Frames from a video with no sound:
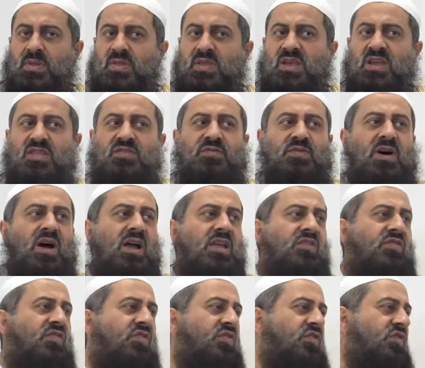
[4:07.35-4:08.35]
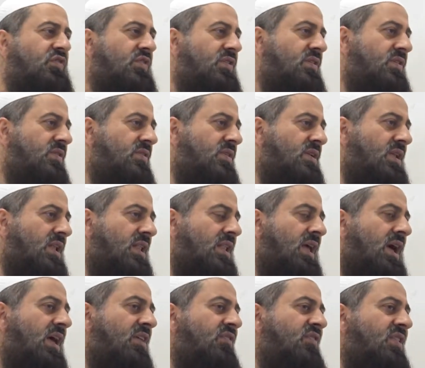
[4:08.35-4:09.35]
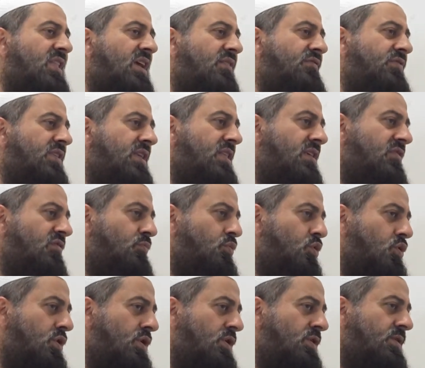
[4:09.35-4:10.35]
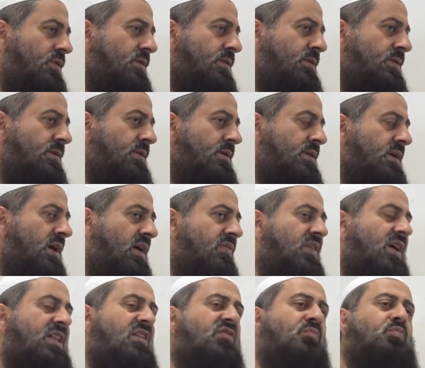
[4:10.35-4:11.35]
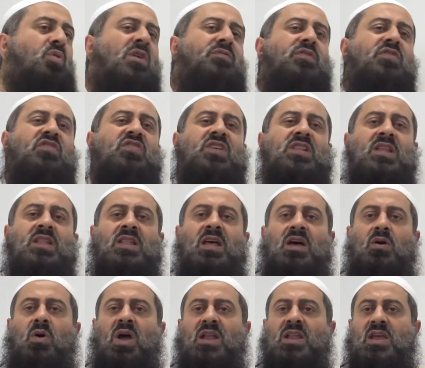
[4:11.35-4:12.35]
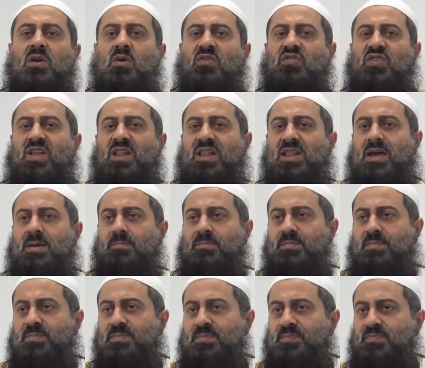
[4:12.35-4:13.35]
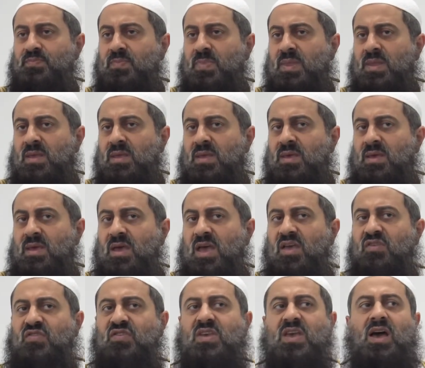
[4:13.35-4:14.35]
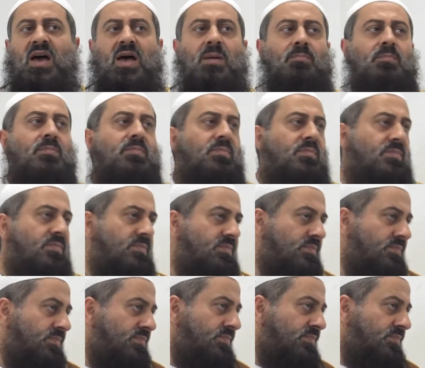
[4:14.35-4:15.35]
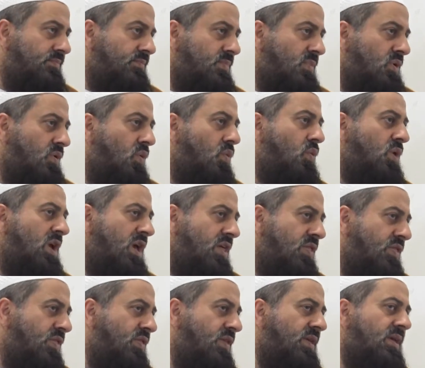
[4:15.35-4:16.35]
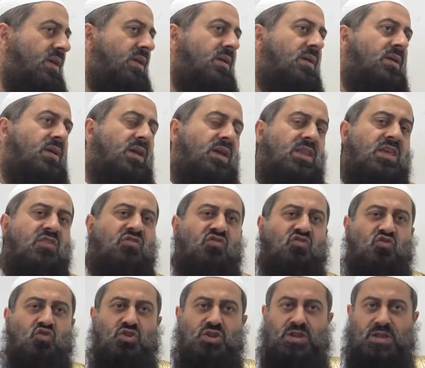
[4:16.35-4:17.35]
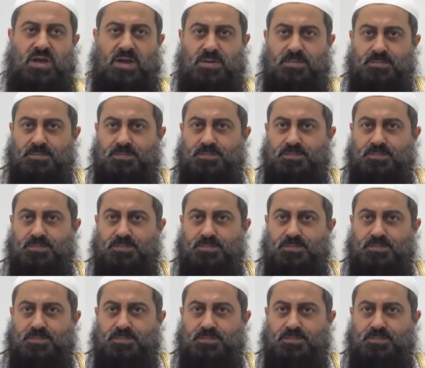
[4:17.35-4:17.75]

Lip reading: the advice that Allah has left in his book, and that his Prophet sallallahu alaihi wasallam has come with in his sunnah.